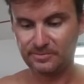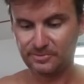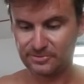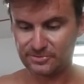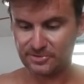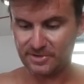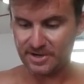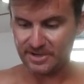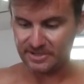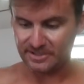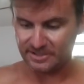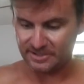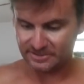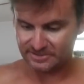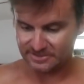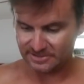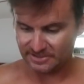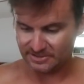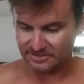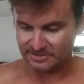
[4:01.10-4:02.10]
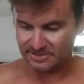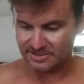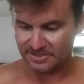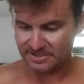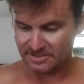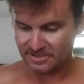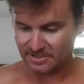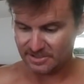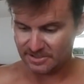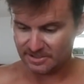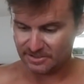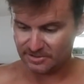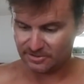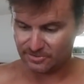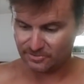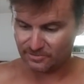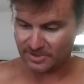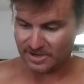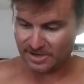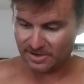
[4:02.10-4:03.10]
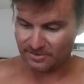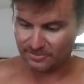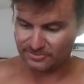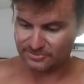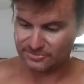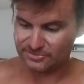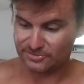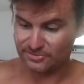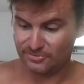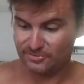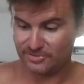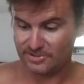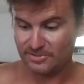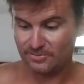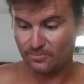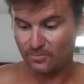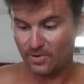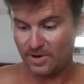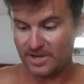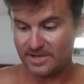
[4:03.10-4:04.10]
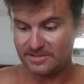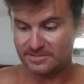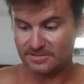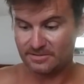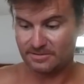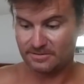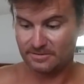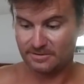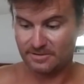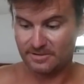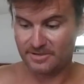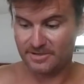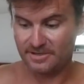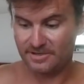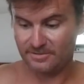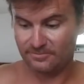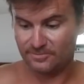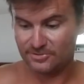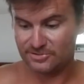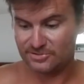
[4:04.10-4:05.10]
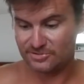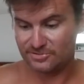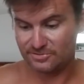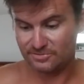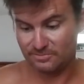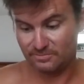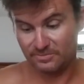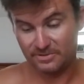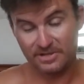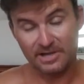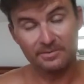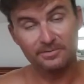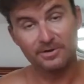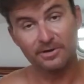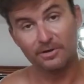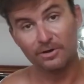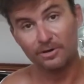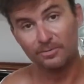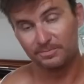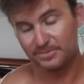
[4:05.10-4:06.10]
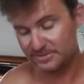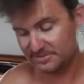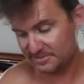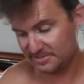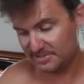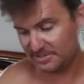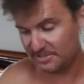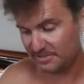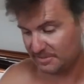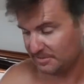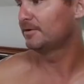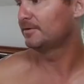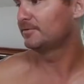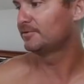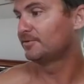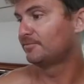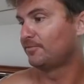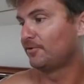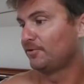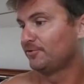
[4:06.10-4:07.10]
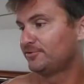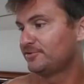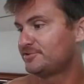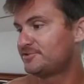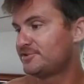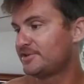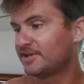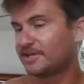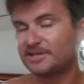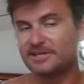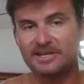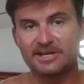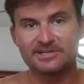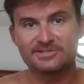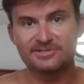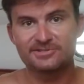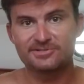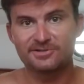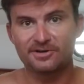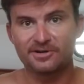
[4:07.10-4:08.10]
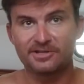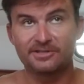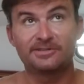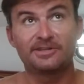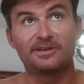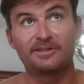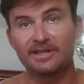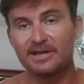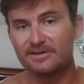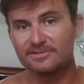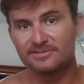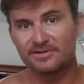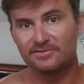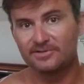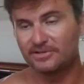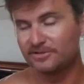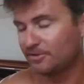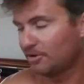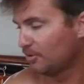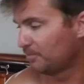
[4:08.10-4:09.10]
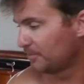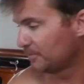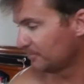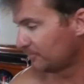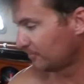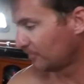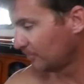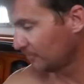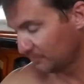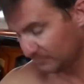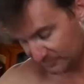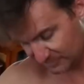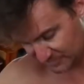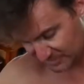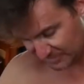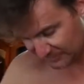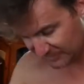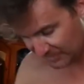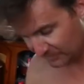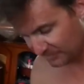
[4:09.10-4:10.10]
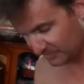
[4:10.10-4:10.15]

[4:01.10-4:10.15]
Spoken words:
will try connecting the ground to the white line, which I would hope is the voltage that connects the circuit that allows everything to open. So we'll see if that